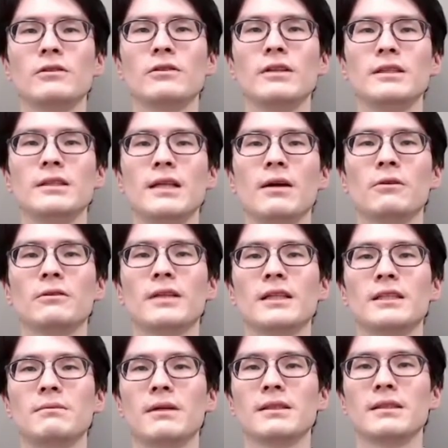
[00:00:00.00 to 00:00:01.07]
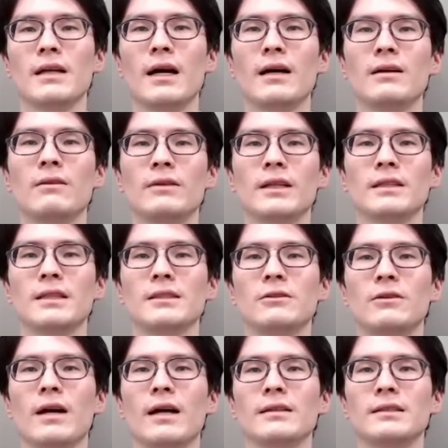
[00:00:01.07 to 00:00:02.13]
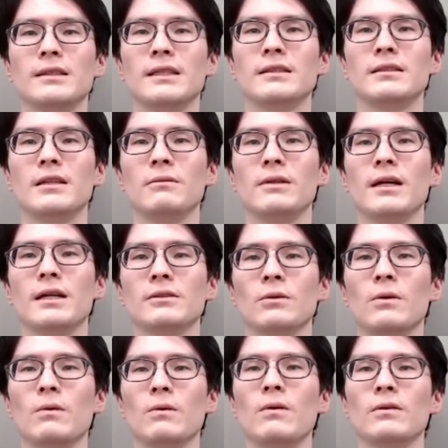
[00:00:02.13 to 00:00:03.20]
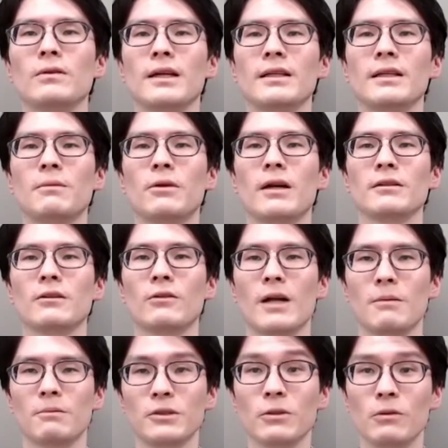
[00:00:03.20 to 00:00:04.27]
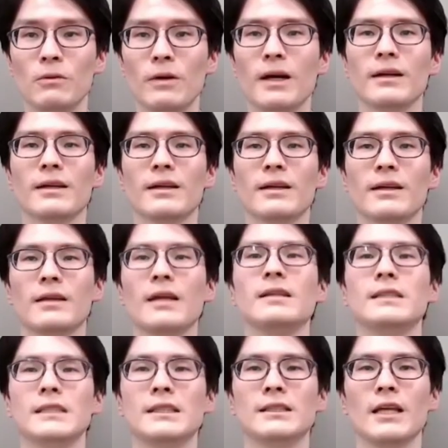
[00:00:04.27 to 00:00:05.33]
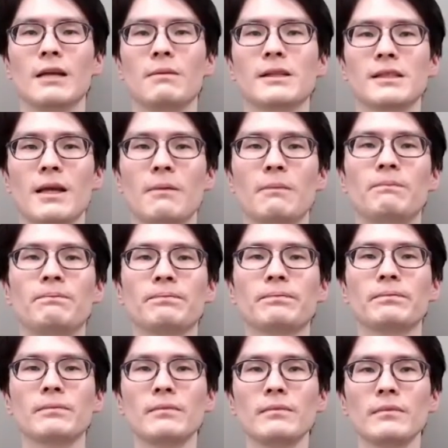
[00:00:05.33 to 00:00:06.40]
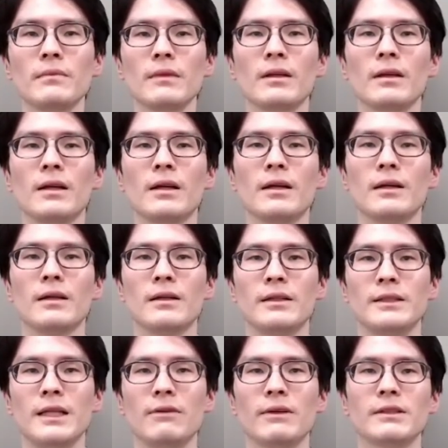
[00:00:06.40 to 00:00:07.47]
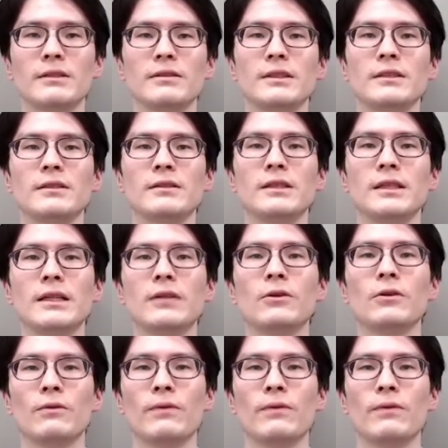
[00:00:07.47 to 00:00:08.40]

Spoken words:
It has been almost a year since the patch was applied, and our monitoring systems have not detected any data corruption since then. Since